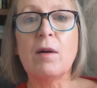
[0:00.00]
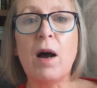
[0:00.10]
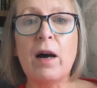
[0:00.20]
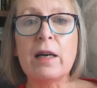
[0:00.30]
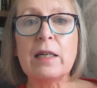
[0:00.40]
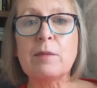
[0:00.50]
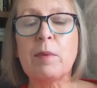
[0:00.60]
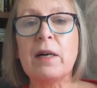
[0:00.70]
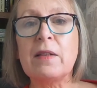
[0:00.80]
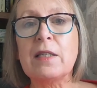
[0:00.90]
hired
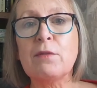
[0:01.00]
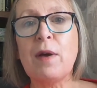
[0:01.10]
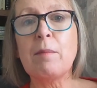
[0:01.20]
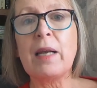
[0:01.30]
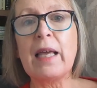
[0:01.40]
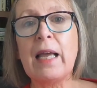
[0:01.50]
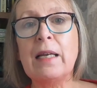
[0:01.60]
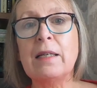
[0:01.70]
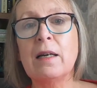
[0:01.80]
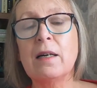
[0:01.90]
by this
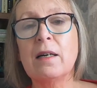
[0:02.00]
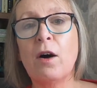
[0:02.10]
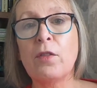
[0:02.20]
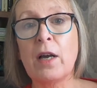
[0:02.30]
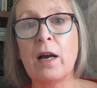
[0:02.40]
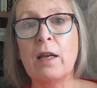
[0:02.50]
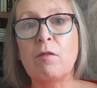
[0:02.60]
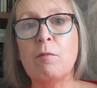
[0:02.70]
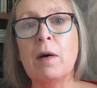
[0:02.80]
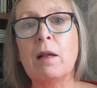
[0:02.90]
family on the Isle
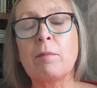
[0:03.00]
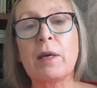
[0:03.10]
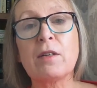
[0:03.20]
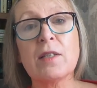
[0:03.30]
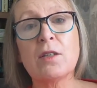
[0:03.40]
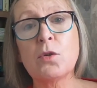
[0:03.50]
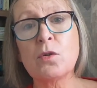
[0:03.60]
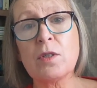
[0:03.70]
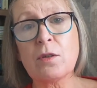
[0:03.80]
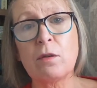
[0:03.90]
of Mull because their
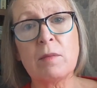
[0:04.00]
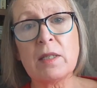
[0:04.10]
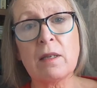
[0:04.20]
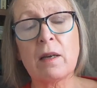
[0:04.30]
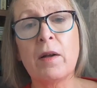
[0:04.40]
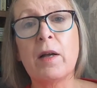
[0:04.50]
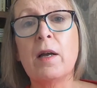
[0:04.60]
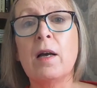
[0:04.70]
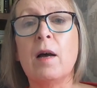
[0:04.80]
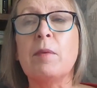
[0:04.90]
daughter's gone missing.
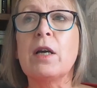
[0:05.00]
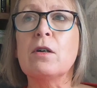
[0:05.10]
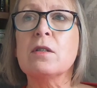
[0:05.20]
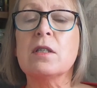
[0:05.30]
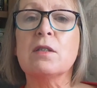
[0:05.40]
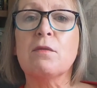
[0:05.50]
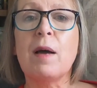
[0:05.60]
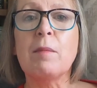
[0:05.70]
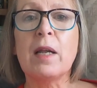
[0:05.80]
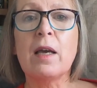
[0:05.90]
And because this
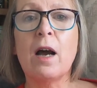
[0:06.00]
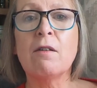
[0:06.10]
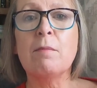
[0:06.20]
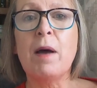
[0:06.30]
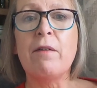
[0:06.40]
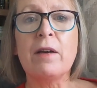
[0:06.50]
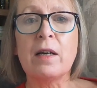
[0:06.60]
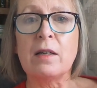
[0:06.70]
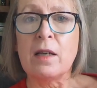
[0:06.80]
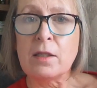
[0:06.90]
family are
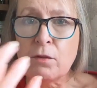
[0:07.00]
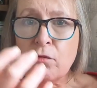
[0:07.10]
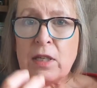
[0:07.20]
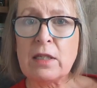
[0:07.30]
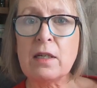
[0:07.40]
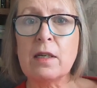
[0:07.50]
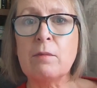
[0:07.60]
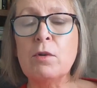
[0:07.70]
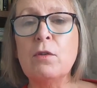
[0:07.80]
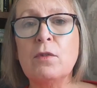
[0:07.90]
American and have
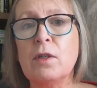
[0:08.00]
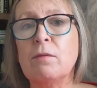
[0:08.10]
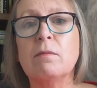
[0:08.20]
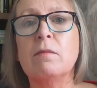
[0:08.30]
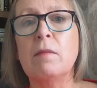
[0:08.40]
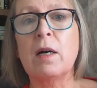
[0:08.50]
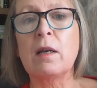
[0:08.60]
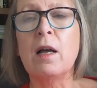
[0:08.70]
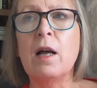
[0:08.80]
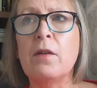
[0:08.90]
recently moved to
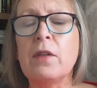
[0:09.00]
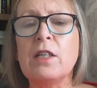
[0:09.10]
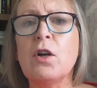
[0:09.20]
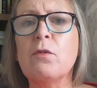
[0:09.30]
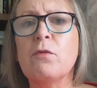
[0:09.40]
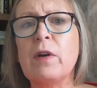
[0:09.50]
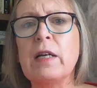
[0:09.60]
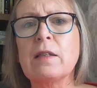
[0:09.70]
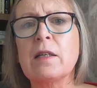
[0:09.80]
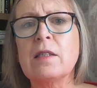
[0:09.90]
Mull, they don't
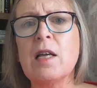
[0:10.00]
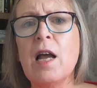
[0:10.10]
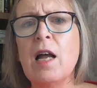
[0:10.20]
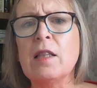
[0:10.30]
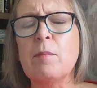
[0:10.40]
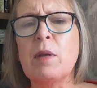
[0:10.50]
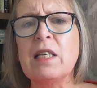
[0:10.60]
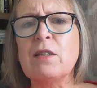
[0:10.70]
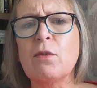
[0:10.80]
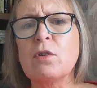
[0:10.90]
feel that the
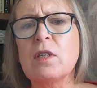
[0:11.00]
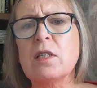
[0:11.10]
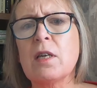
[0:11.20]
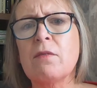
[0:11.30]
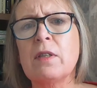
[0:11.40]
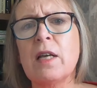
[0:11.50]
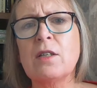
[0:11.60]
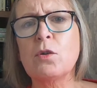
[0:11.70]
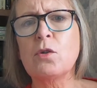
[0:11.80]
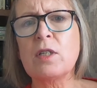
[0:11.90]
police force is giving
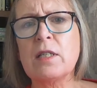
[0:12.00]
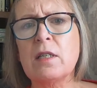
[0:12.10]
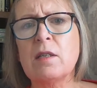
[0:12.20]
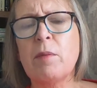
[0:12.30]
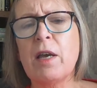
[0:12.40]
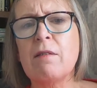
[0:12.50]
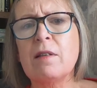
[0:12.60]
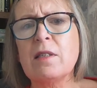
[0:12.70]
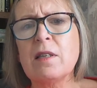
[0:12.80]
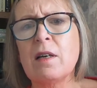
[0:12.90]
their daughter's
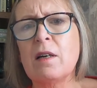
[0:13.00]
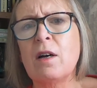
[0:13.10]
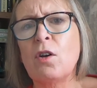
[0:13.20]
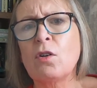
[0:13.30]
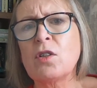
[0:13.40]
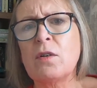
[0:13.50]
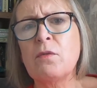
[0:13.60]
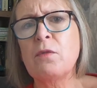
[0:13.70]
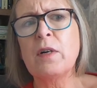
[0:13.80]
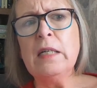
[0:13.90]
disappearance a lot
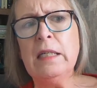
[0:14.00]
of